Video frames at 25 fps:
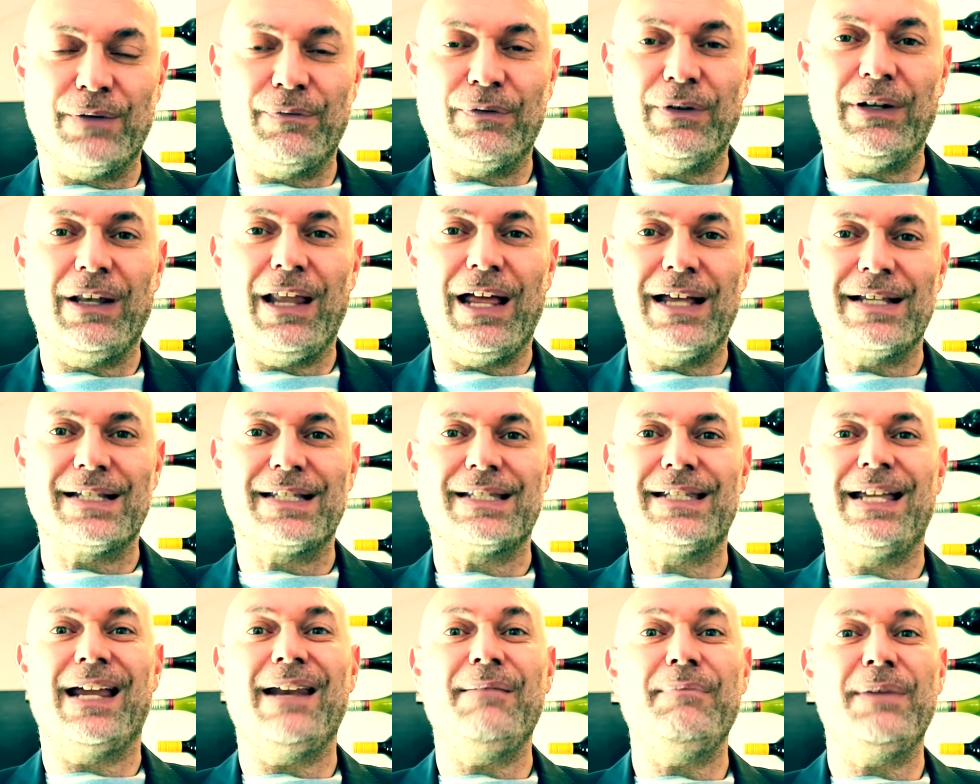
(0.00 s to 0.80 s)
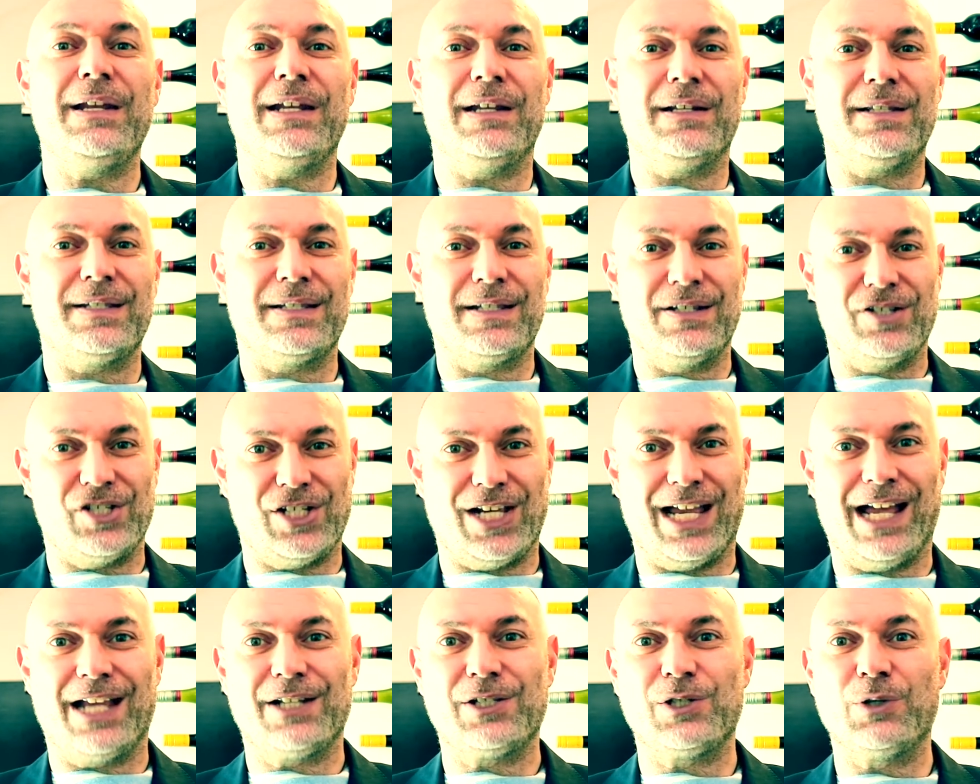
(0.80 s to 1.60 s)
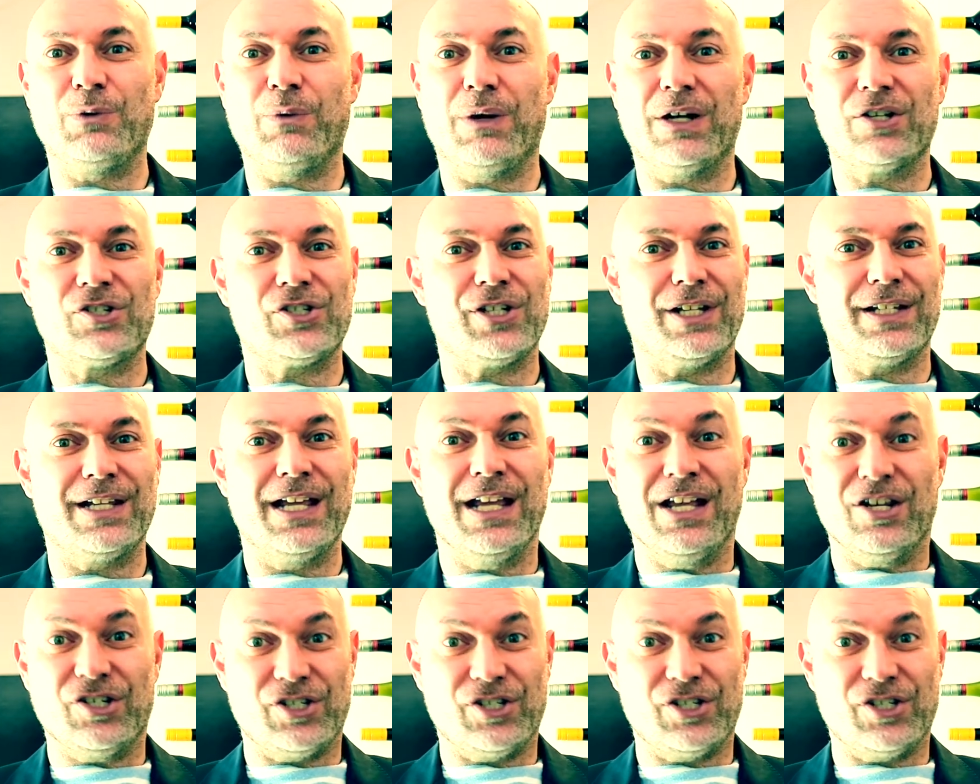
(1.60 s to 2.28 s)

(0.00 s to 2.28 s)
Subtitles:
for the last 10 minutes, she had to watch it.